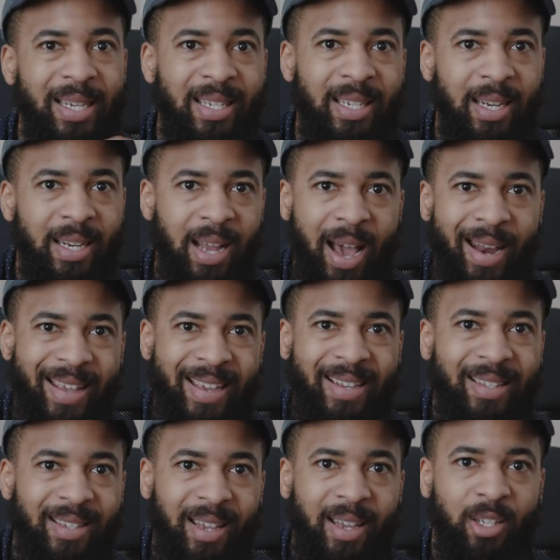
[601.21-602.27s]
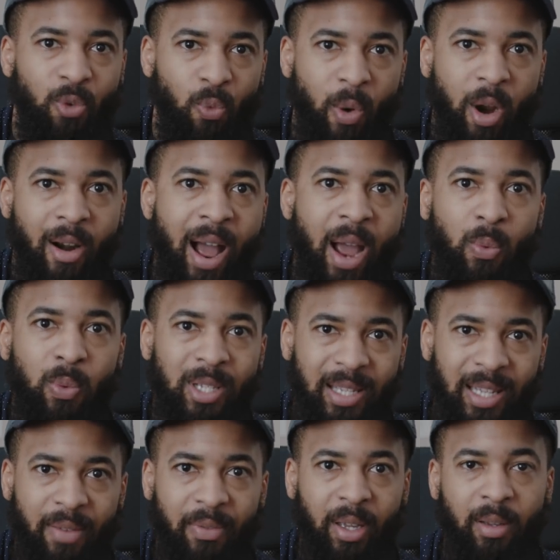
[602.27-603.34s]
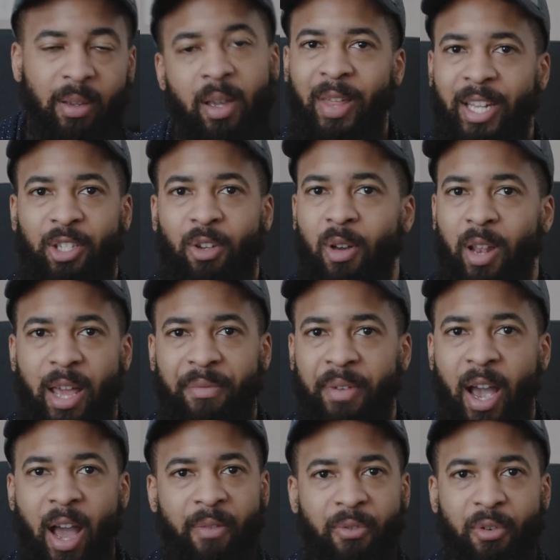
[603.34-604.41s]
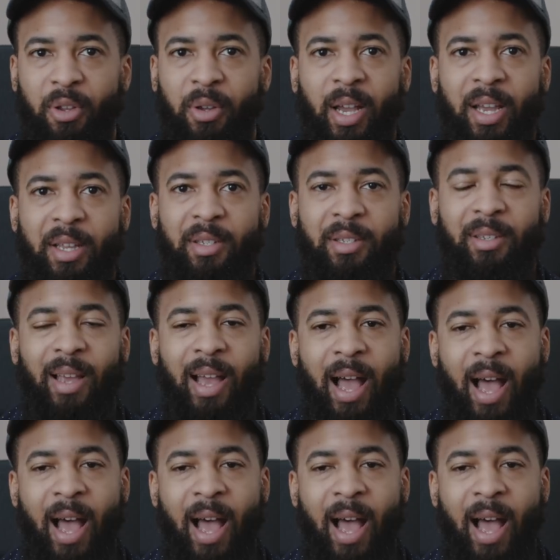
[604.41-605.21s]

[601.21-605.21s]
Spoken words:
did not exist where I was living. That's all I've got for you guys.